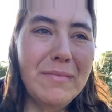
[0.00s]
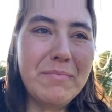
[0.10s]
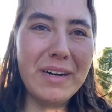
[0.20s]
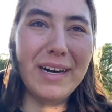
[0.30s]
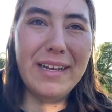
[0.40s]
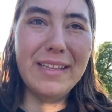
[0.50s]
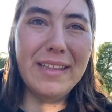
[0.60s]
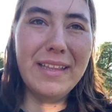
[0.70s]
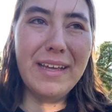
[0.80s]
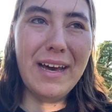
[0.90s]
but
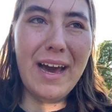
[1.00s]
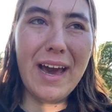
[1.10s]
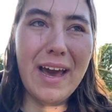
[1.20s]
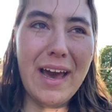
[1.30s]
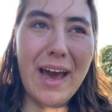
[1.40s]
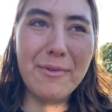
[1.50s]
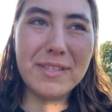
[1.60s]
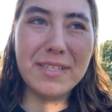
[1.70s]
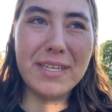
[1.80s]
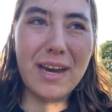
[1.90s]
I
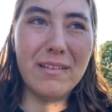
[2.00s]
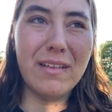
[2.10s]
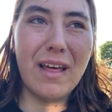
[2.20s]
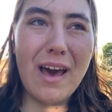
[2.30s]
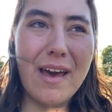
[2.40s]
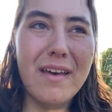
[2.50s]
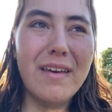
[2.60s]
was in town a lot,